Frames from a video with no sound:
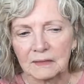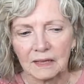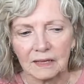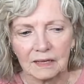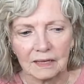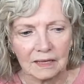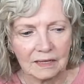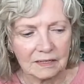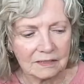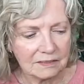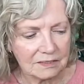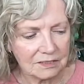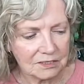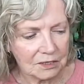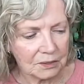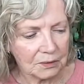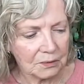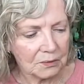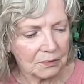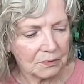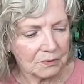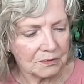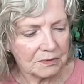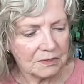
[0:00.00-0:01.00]
And
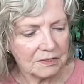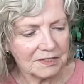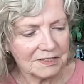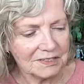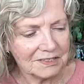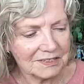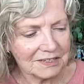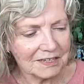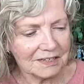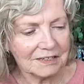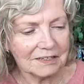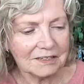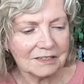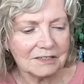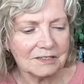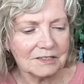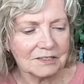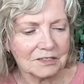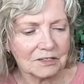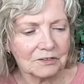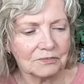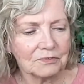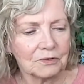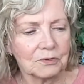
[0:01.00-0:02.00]
so this
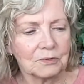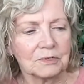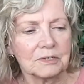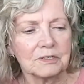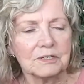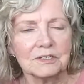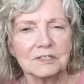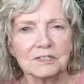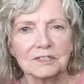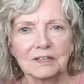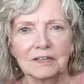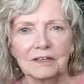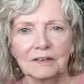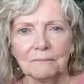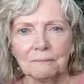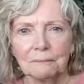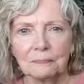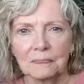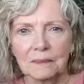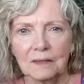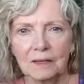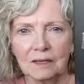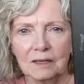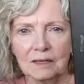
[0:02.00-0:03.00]
is, of course,
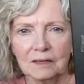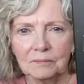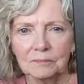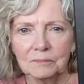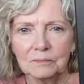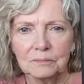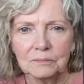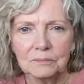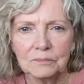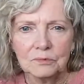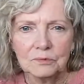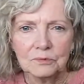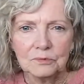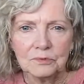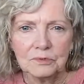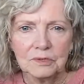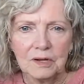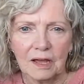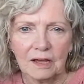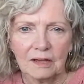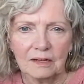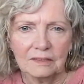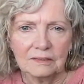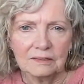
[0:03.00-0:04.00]

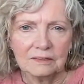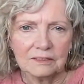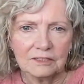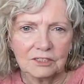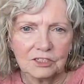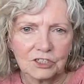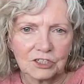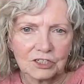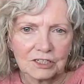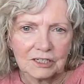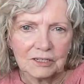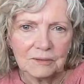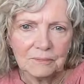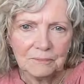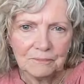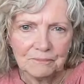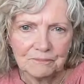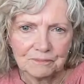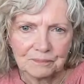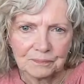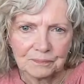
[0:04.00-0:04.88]
MOONOLOGY